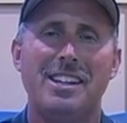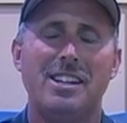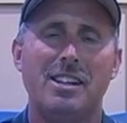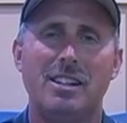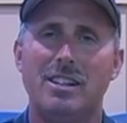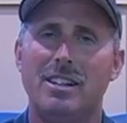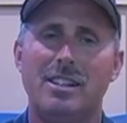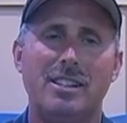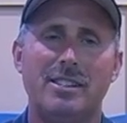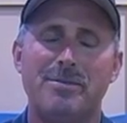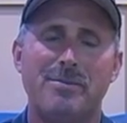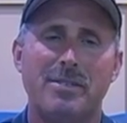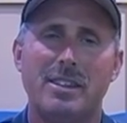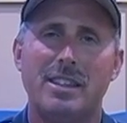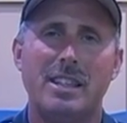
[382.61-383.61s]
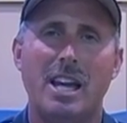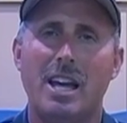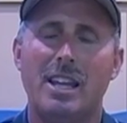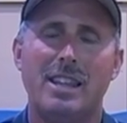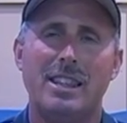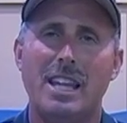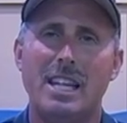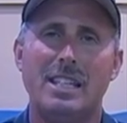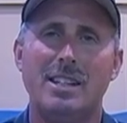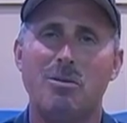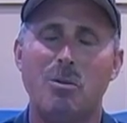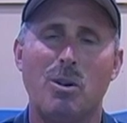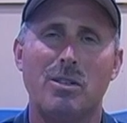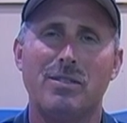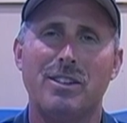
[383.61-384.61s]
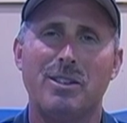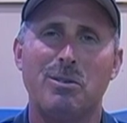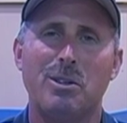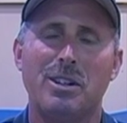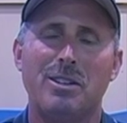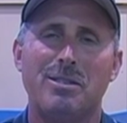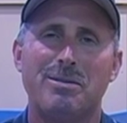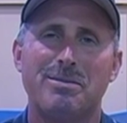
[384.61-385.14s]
That didn't work very well.